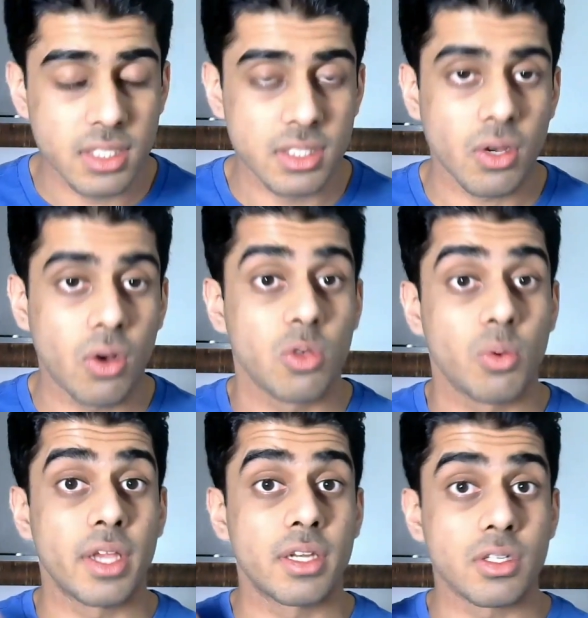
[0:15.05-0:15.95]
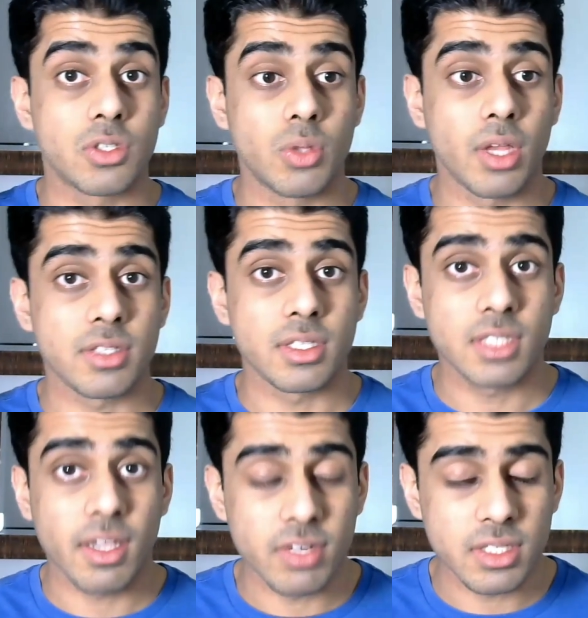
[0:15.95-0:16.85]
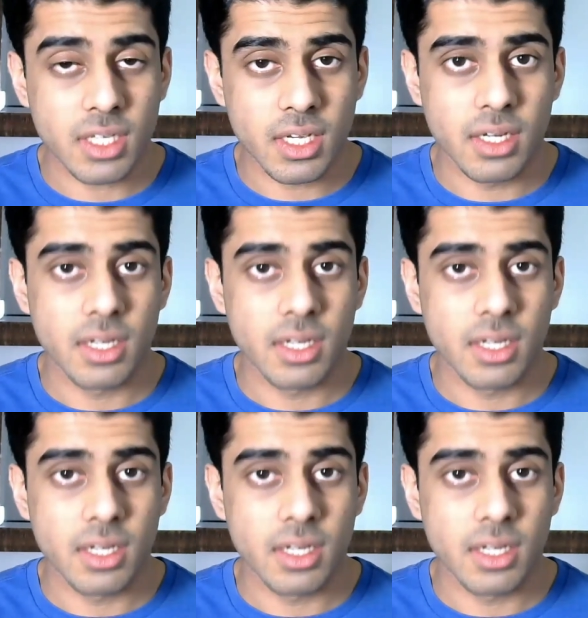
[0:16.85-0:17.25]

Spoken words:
all the way until 2017,